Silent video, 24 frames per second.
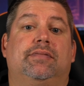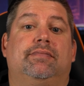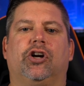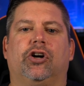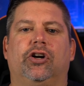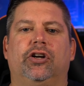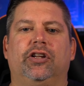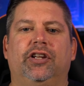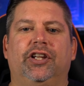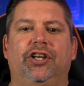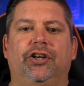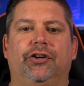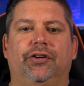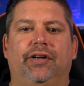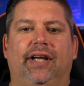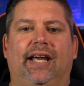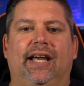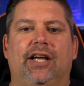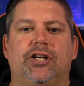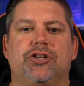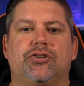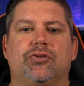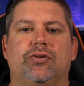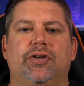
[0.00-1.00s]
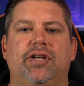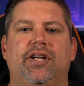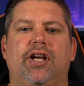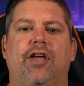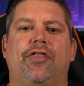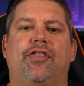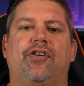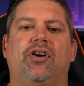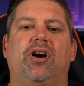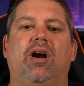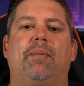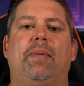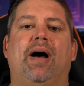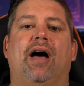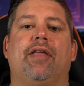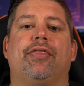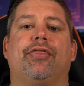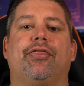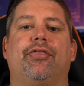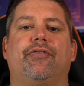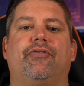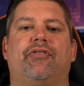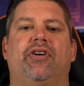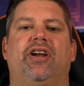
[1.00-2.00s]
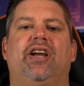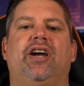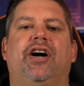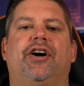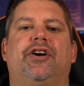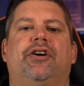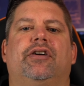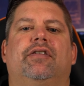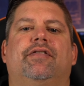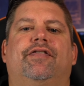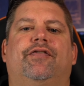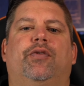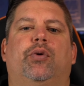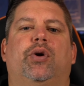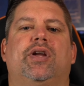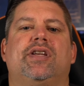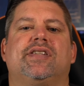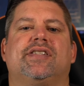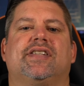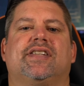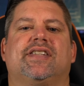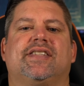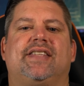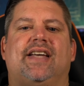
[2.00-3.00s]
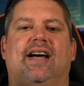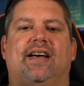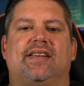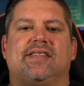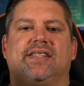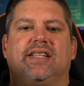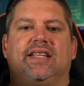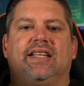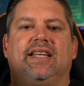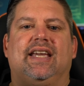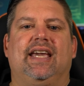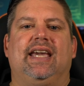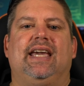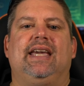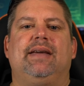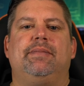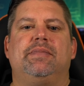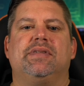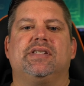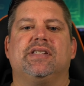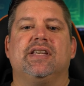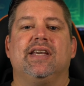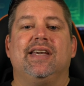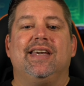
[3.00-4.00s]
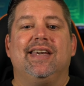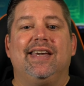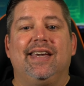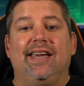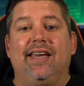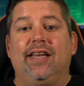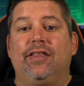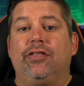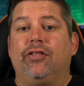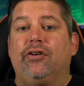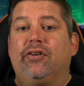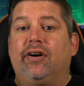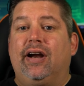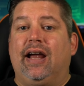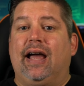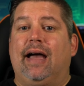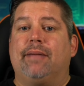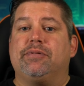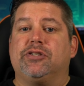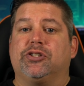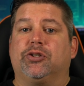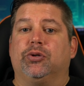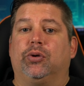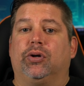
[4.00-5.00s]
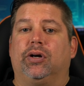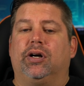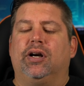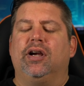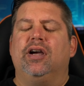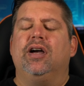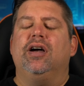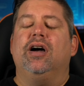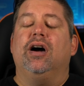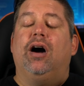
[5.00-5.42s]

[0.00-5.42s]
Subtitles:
Currently on Android, there are about 346,000 games in their App Store,